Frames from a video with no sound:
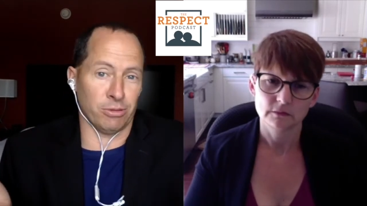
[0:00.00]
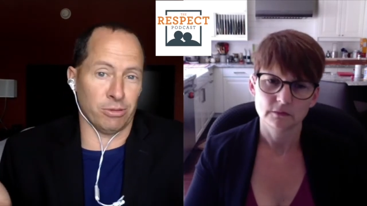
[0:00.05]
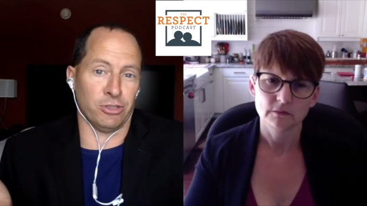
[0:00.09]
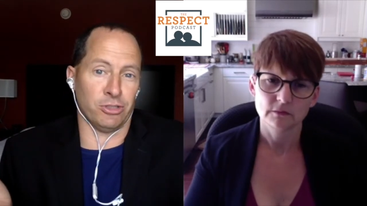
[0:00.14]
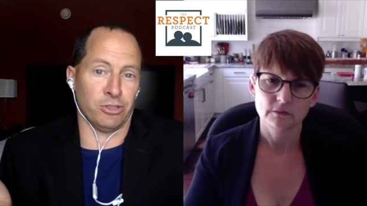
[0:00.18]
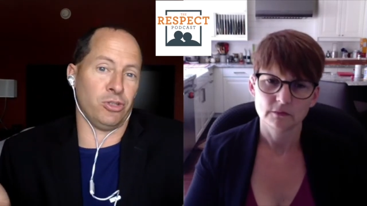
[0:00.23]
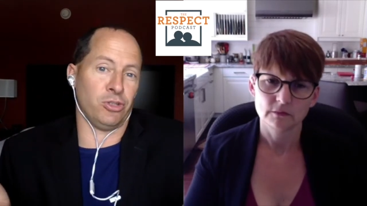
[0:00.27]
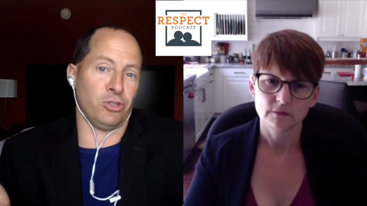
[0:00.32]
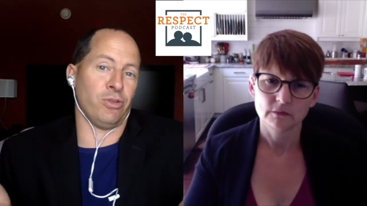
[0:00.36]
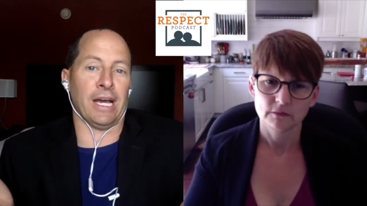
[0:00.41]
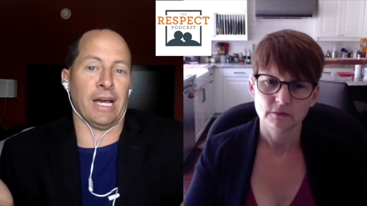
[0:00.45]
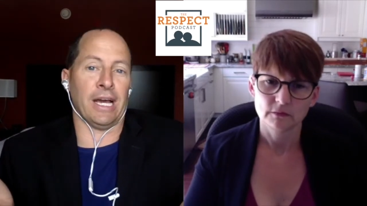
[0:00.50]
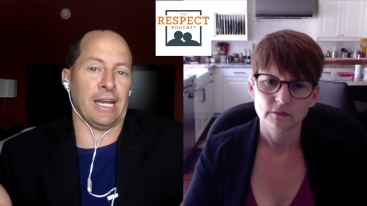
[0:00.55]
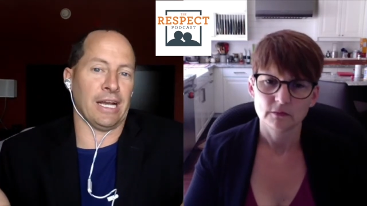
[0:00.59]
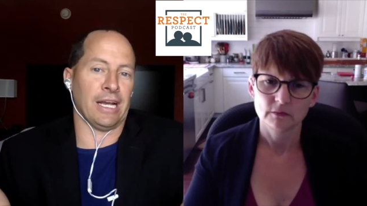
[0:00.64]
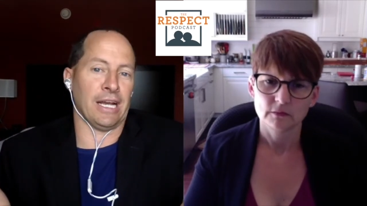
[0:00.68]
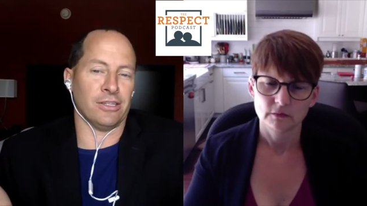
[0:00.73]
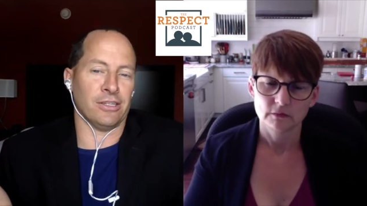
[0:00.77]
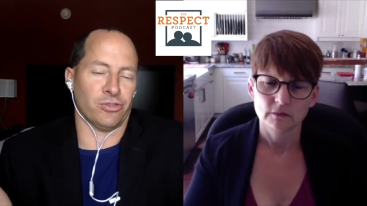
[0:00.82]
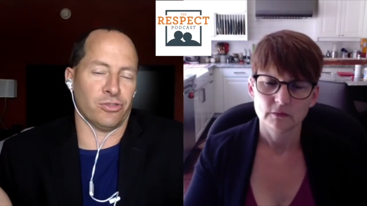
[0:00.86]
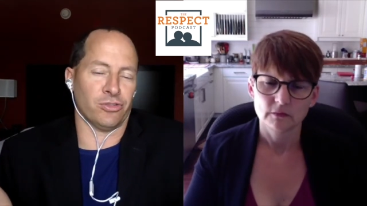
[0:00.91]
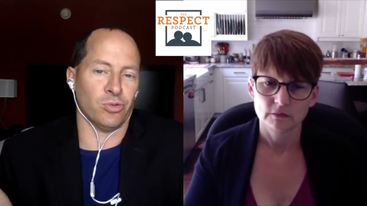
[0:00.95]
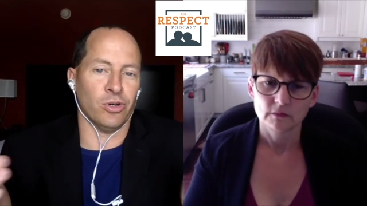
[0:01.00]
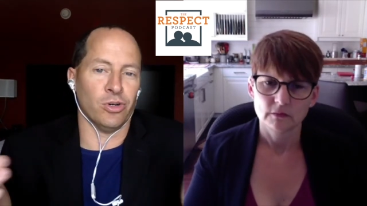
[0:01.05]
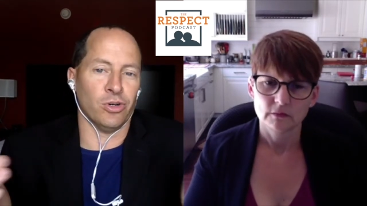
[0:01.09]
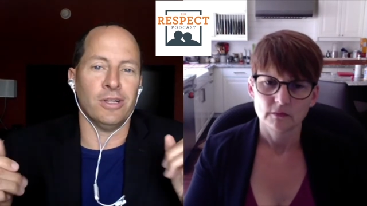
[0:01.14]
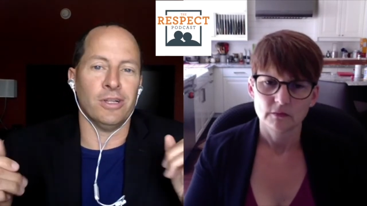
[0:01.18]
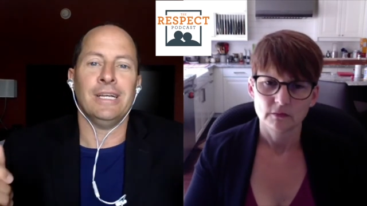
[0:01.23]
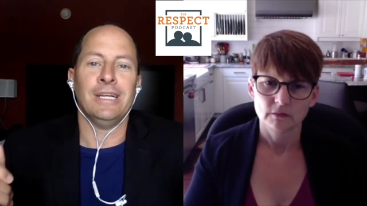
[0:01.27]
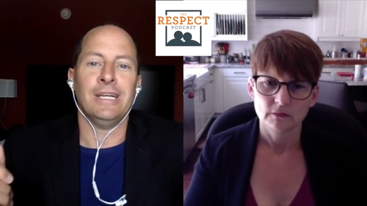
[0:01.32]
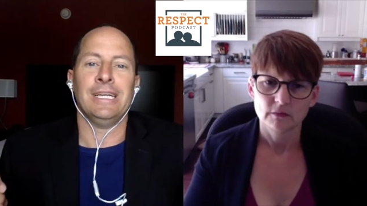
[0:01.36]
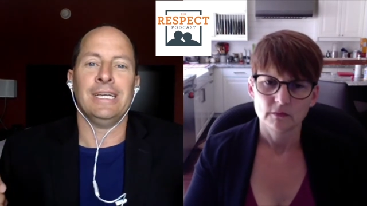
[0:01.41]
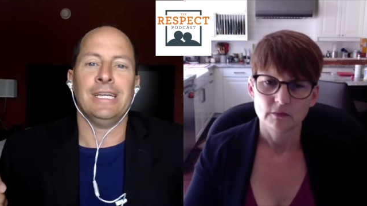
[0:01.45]
Speaker 1: should be able to do that in high
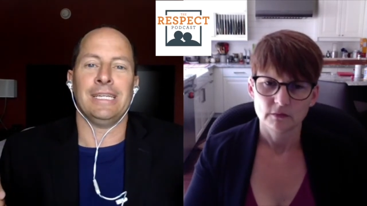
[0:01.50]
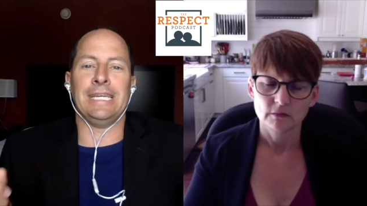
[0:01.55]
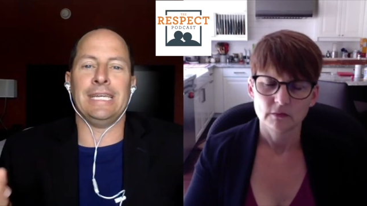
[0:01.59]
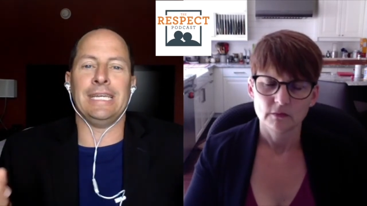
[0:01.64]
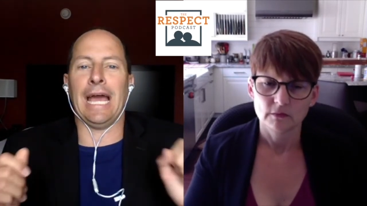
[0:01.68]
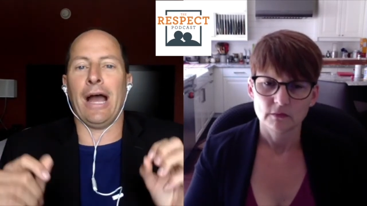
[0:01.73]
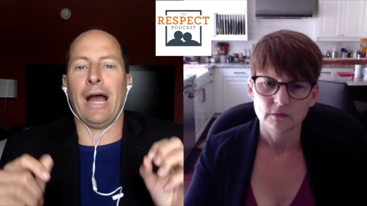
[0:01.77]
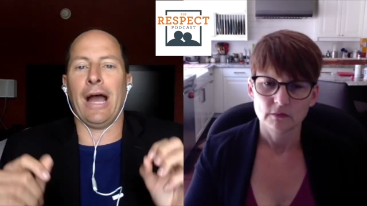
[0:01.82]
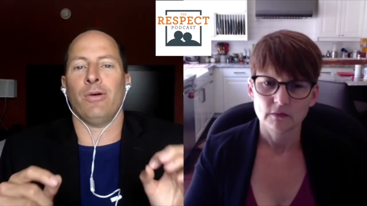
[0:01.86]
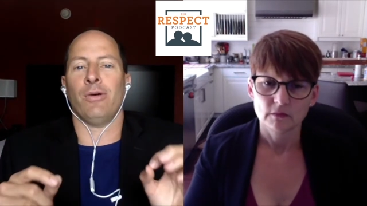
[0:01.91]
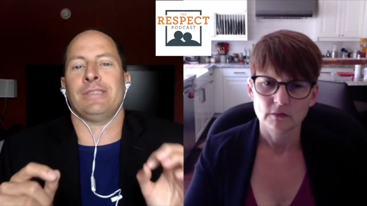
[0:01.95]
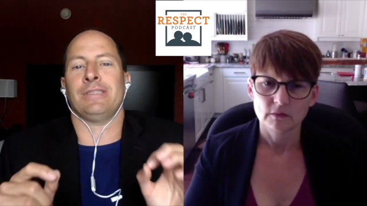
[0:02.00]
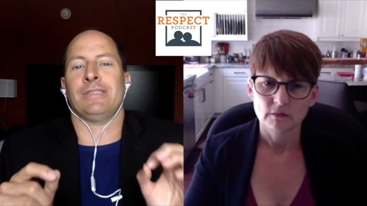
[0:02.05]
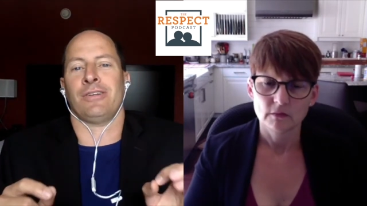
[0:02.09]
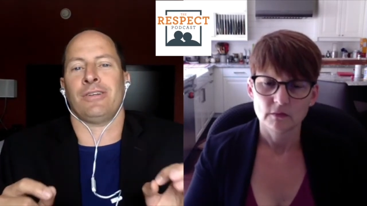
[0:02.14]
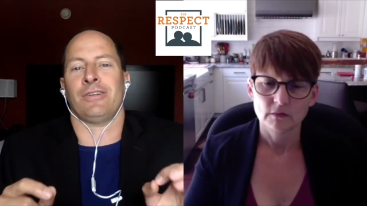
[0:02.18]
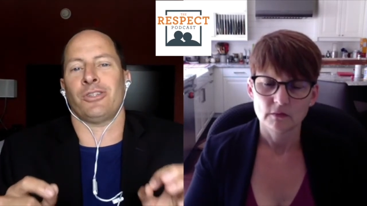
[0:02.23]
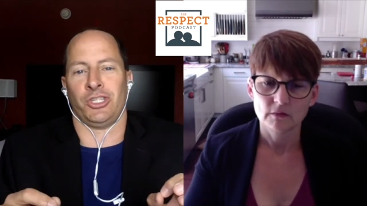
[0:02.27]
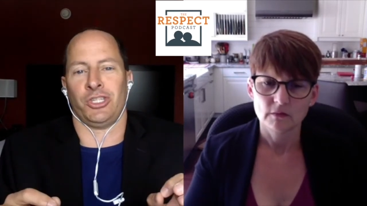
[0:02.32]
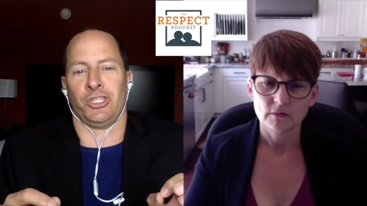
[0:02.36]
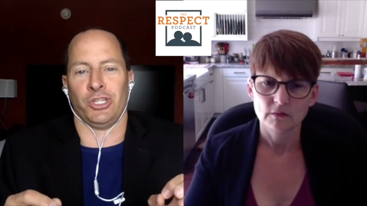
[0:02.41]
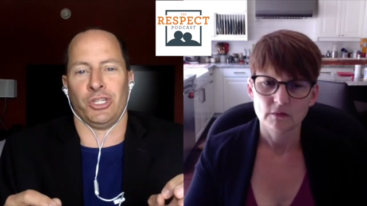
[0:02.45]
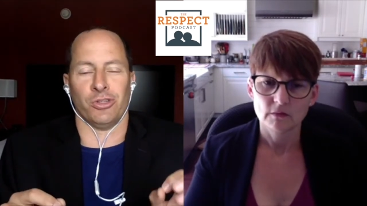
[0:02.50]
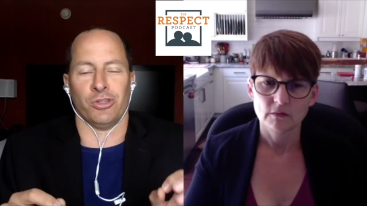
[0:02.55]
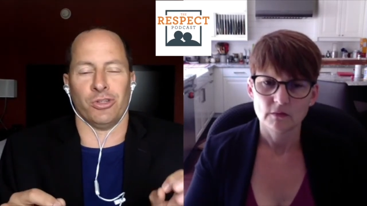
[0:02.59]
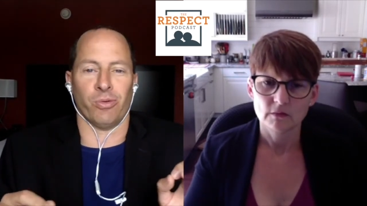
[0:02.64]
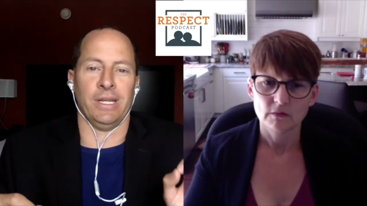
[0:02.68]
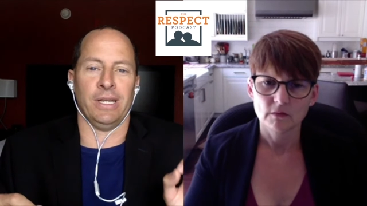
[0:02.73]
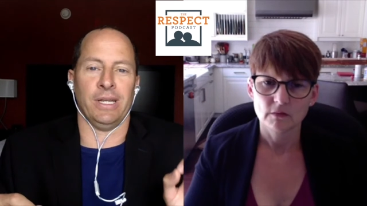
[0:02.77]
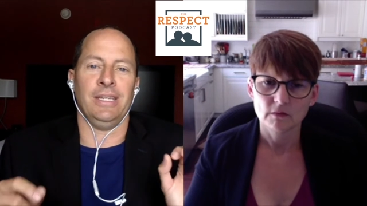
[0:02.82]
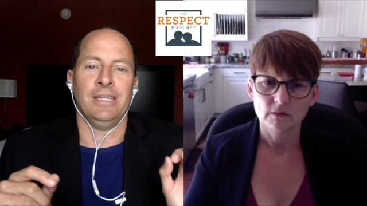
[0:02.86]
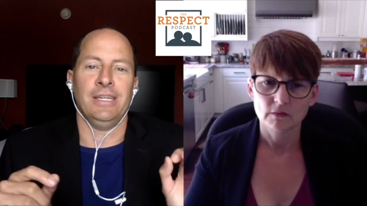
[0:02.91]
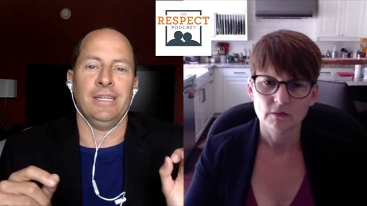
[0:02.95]
school. Now it's our
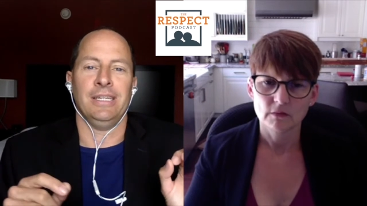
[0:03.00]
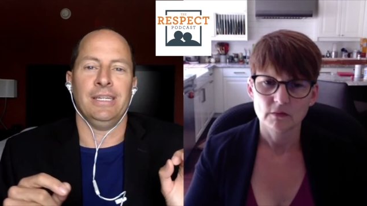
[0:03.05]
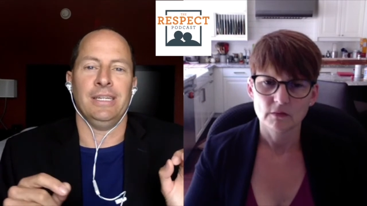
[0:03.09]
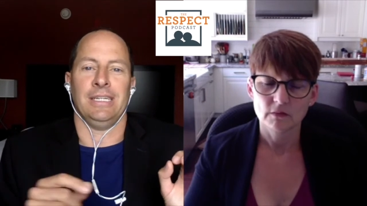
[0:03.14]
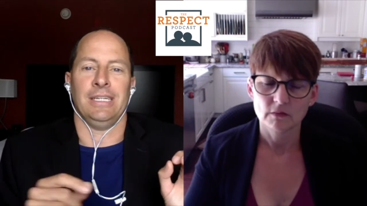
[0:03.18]
children.